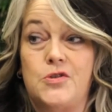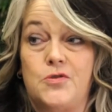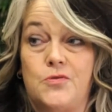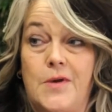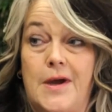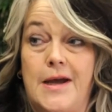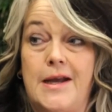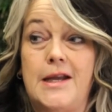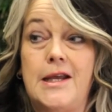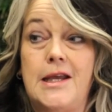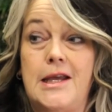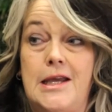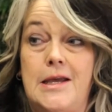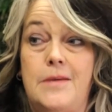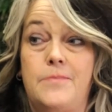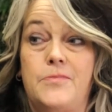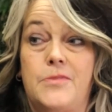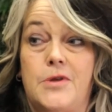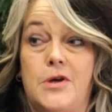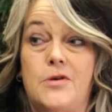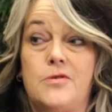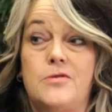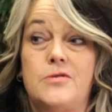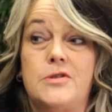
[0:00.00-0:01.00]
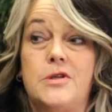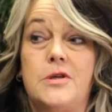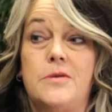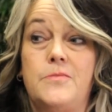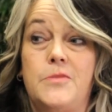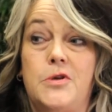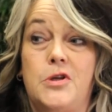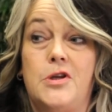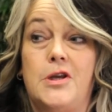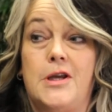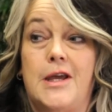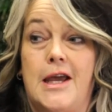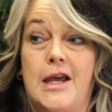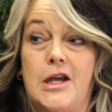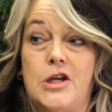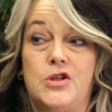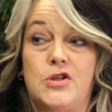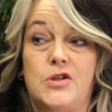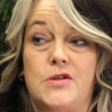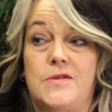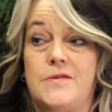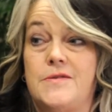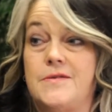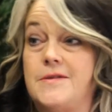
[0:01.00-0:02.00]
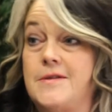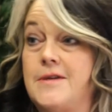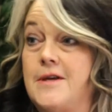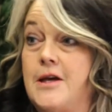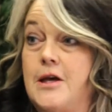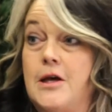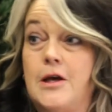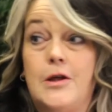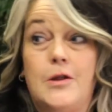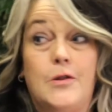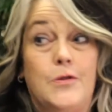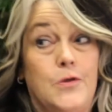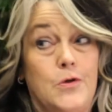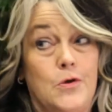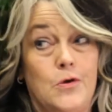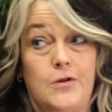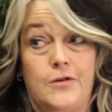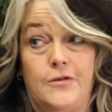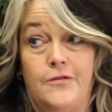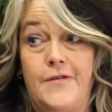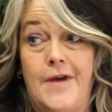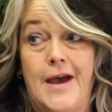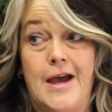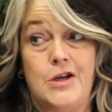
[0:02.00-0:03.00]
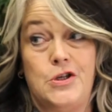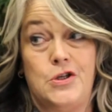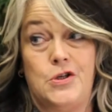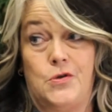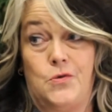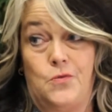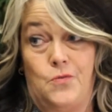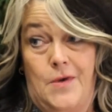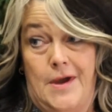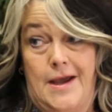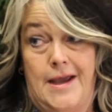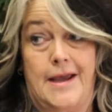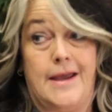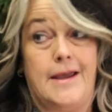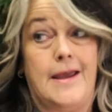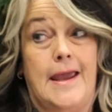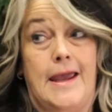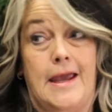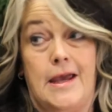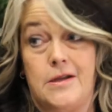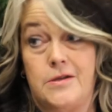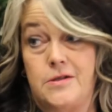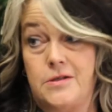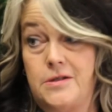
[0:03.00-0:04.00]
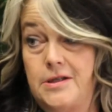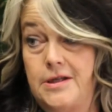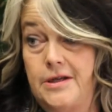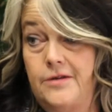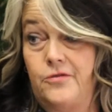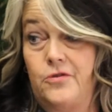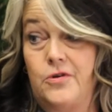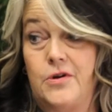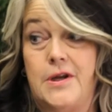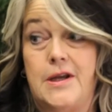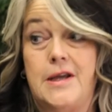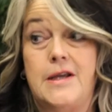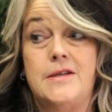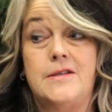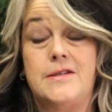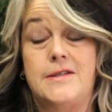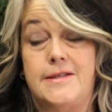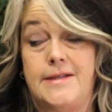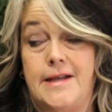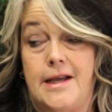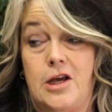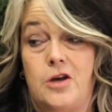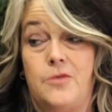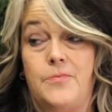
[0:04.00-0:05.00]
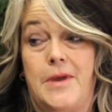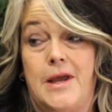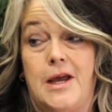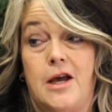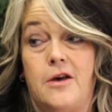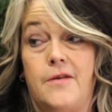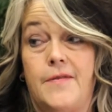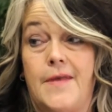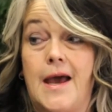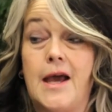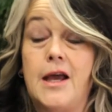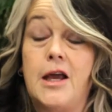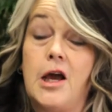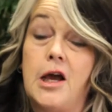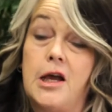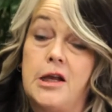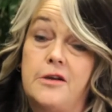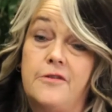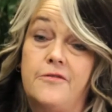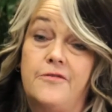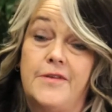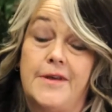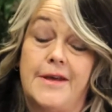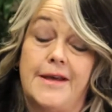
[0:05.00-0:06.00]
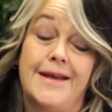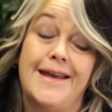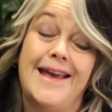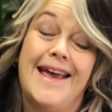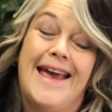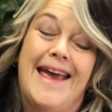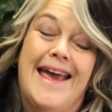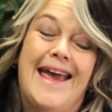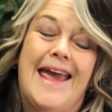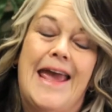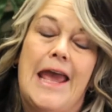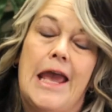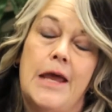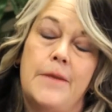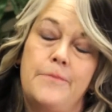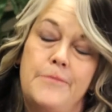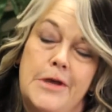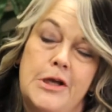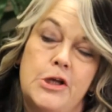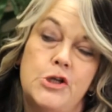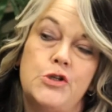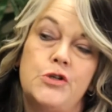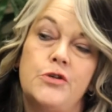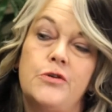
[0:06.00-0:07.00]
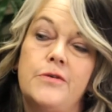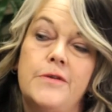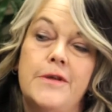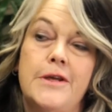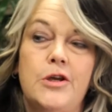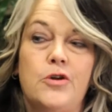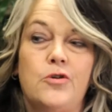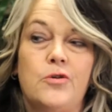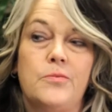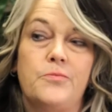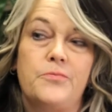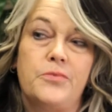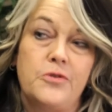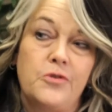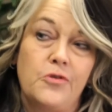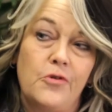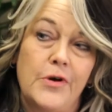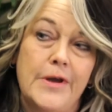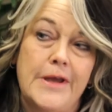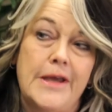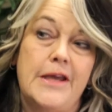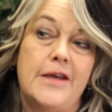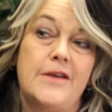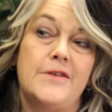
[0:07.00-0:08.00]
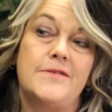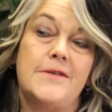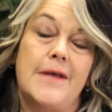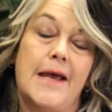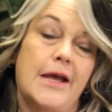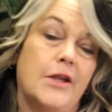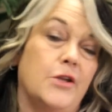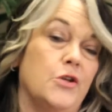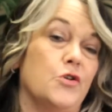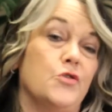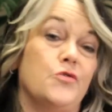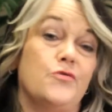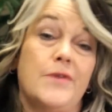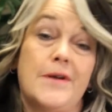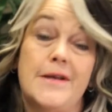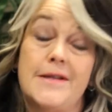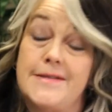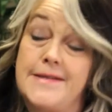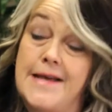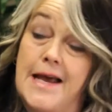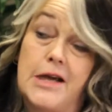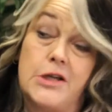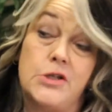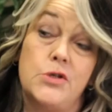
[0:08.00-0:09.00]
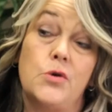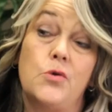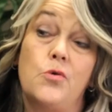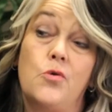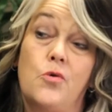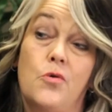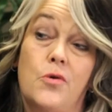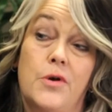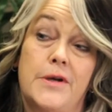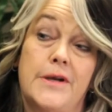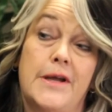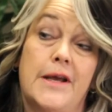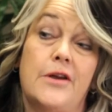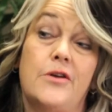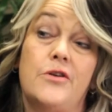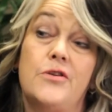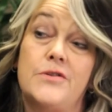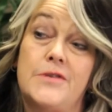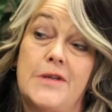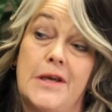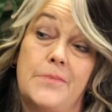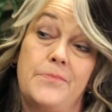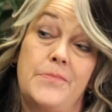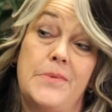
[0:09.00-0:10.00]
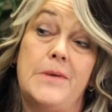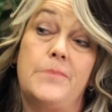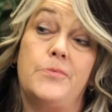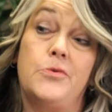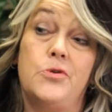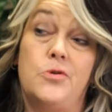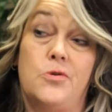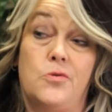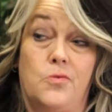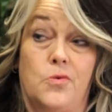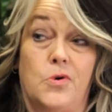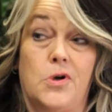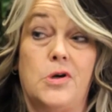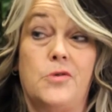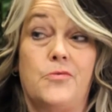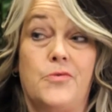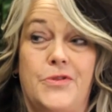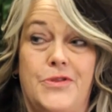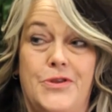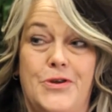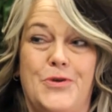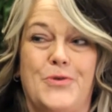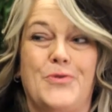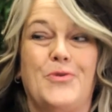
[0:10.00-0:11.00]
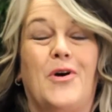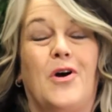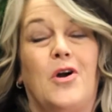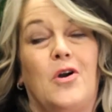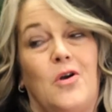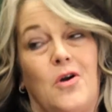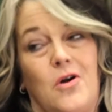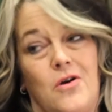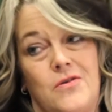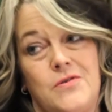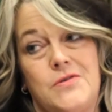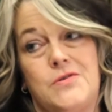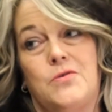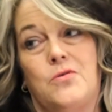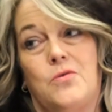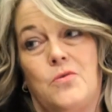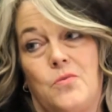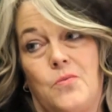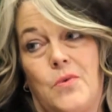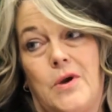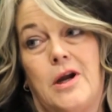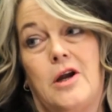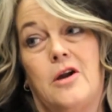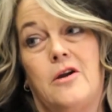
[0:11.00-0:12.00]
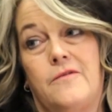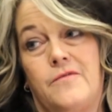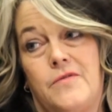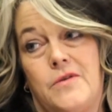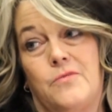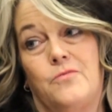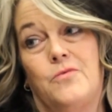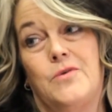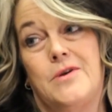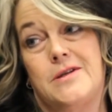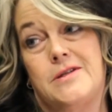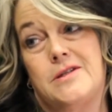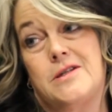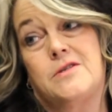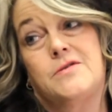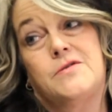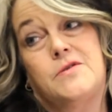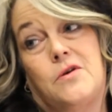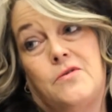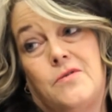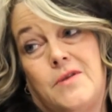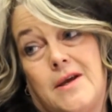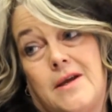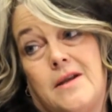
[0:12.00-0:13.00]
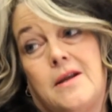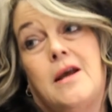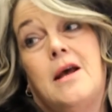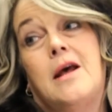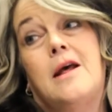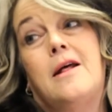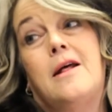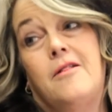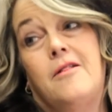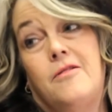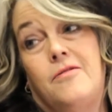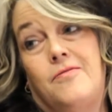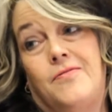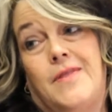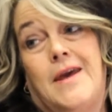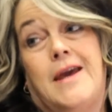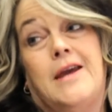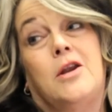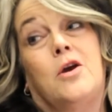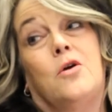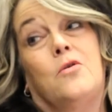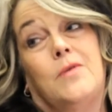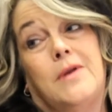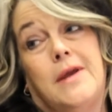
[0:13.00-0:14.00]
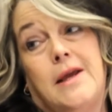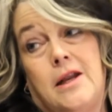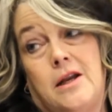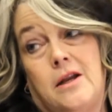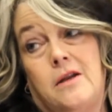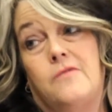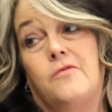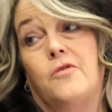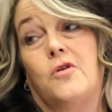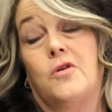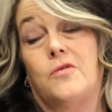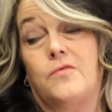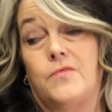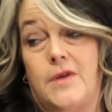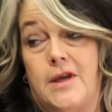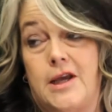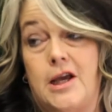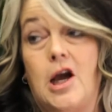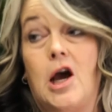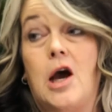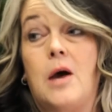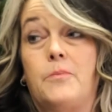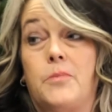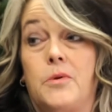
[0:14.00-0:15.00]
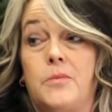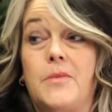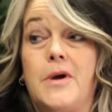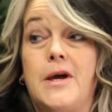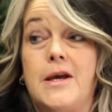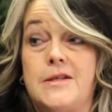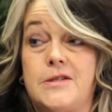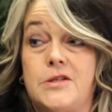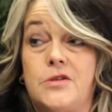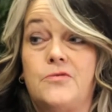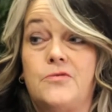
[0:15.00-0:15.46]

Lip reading: Try to keep those communications the old-fashioned way, hand delivery, snail mail, that kind of thing, and make sure that your employees and your transaction coordinators and people who work with you are also aware of the risk so that they don't inadvertently compromise a